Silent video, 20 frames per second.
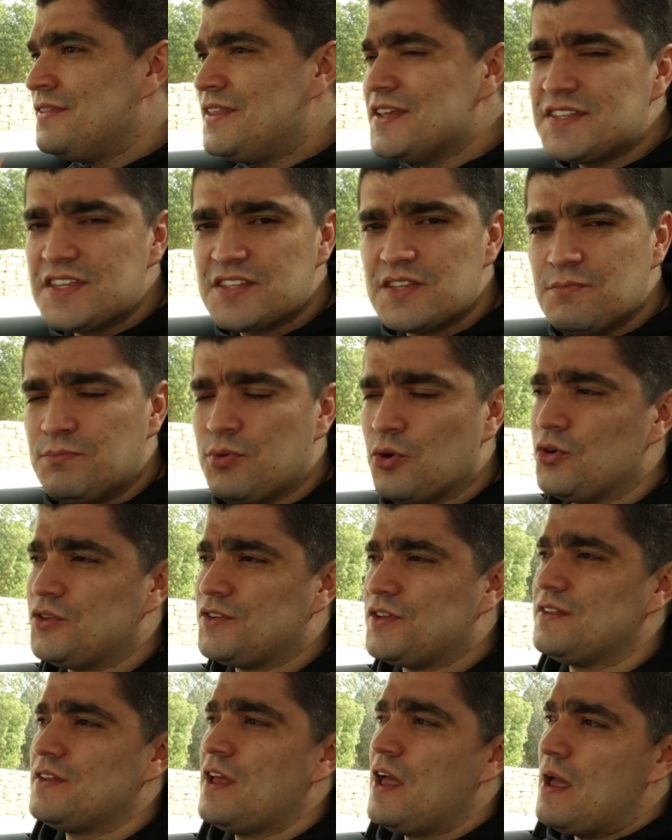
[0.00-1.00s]
This is
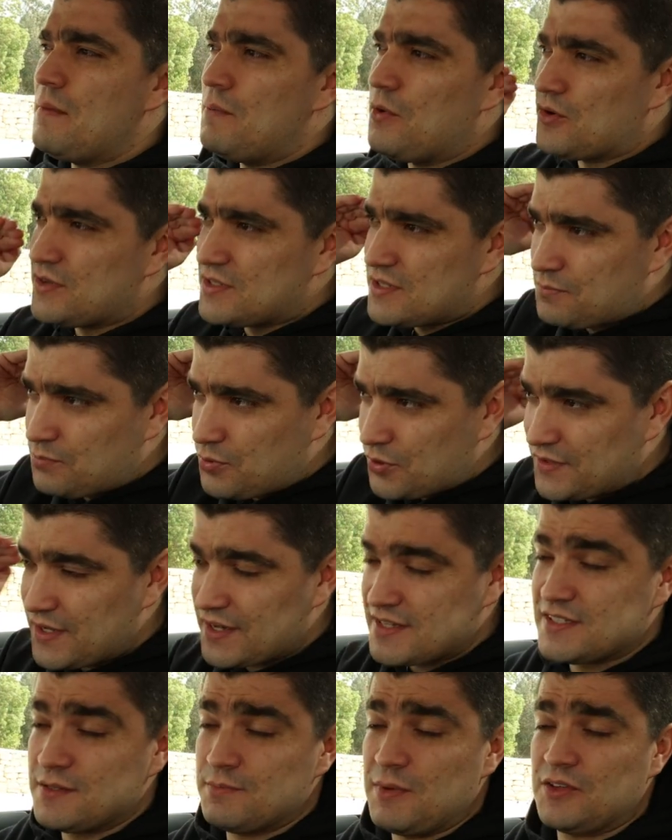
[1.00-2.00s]
important because it
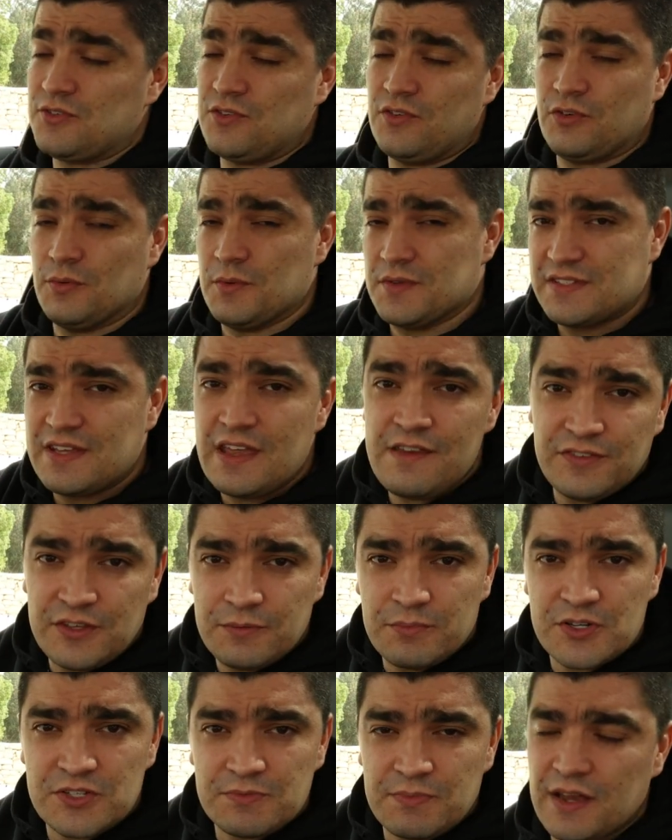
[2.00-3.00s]
protects the battery from a
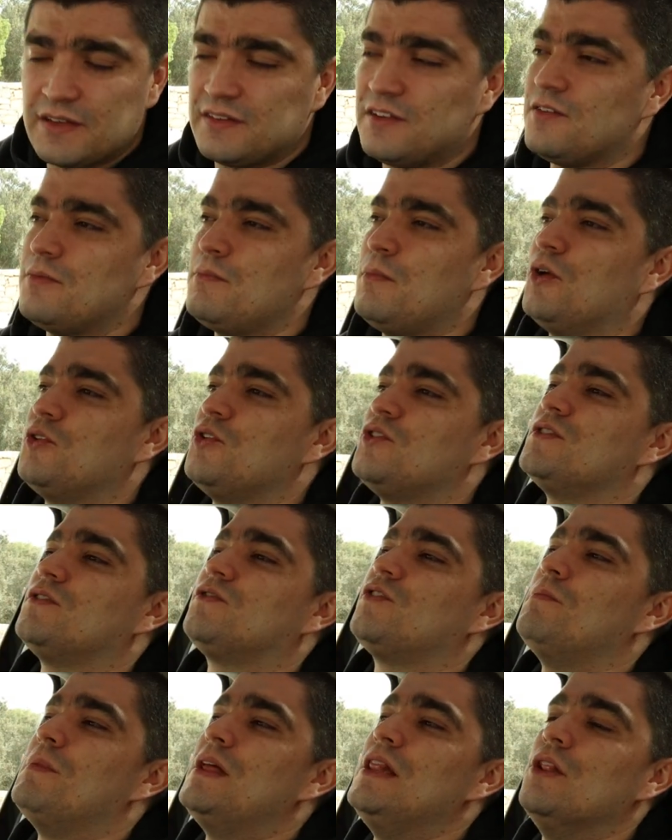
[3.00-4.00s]
safety perspective, but also
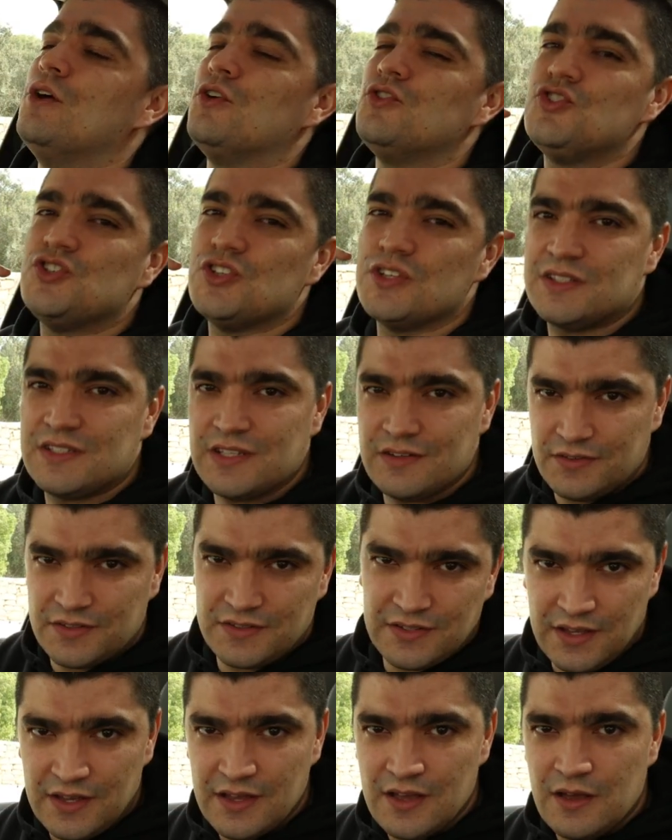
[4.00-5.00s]
from a
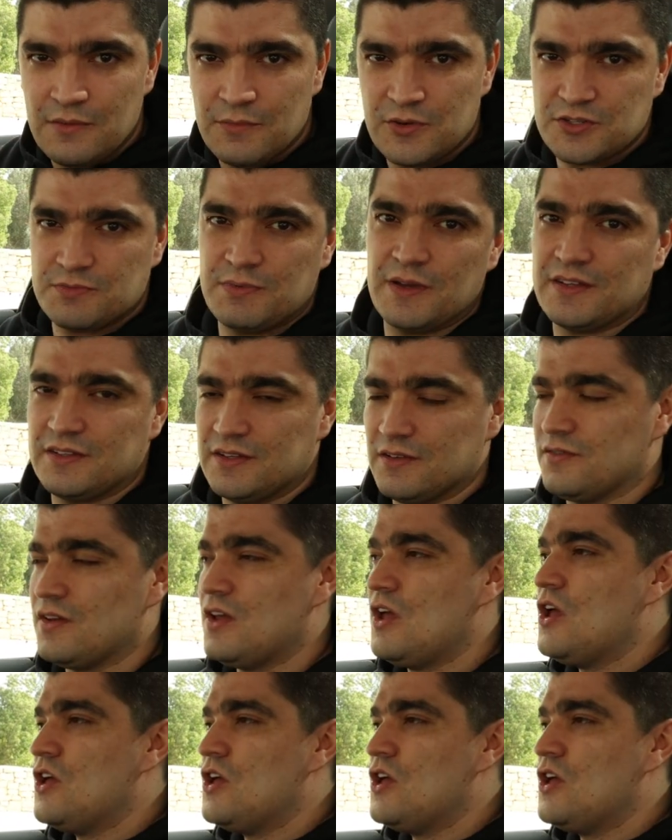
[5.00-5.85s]
longevity perspective.